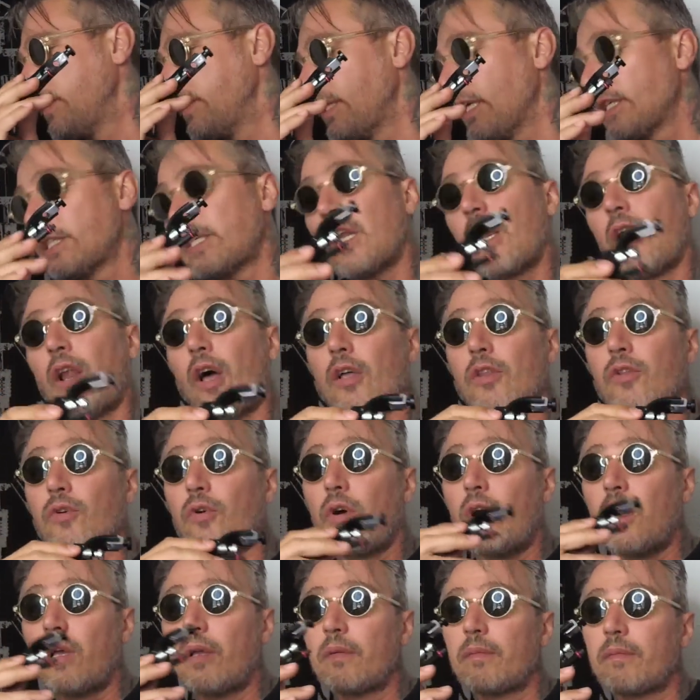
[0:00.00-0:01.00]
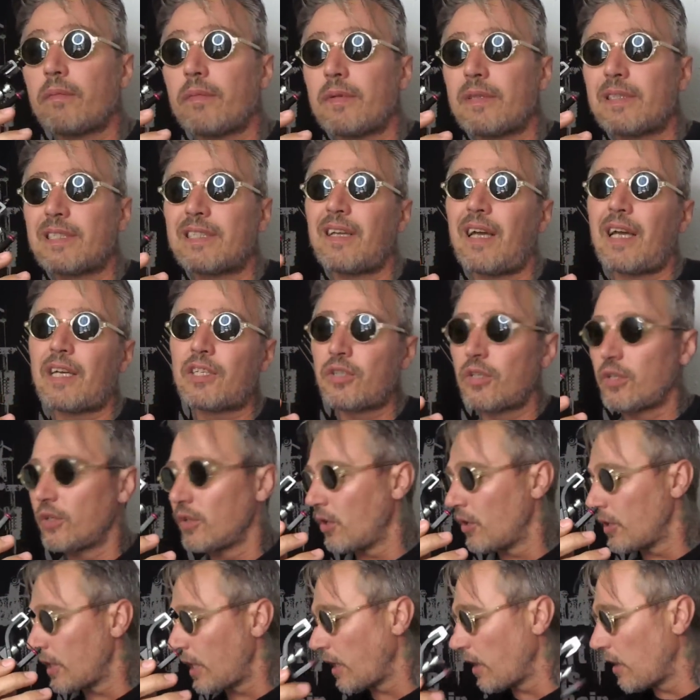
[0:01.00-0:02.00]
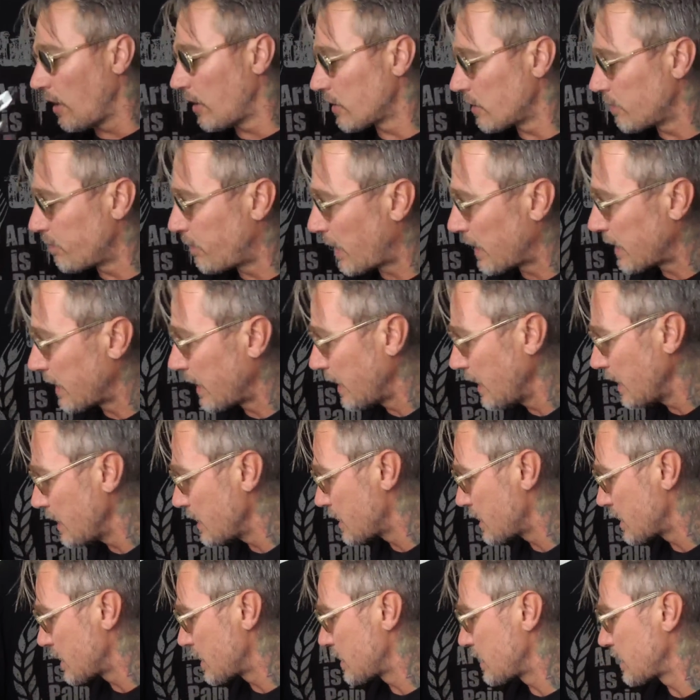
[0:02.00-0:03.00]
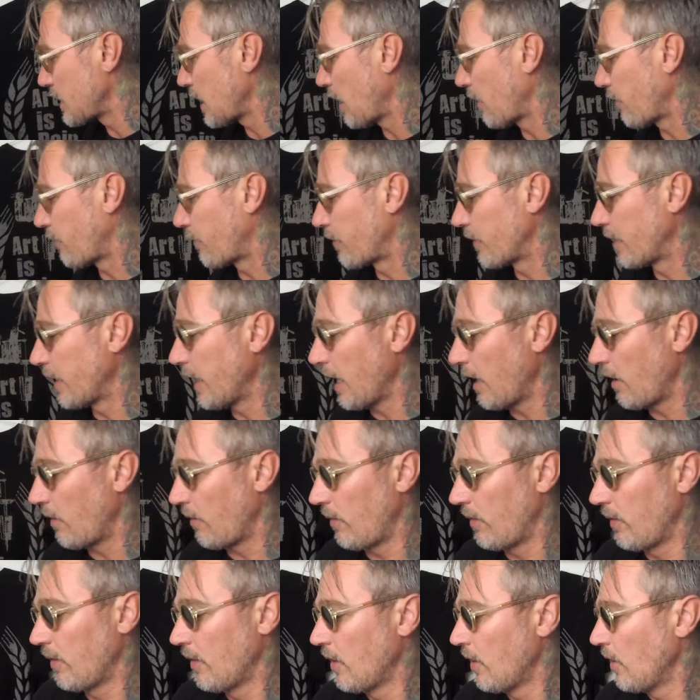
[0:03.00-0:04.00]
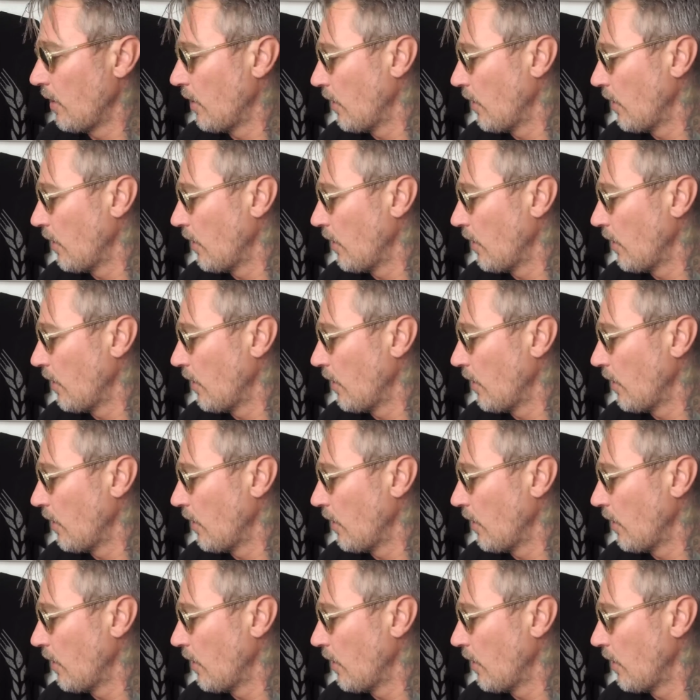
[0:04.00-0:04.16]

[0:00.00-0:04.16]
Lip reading: There's a lot going, it's actually not a lot, but it is stuff. Now,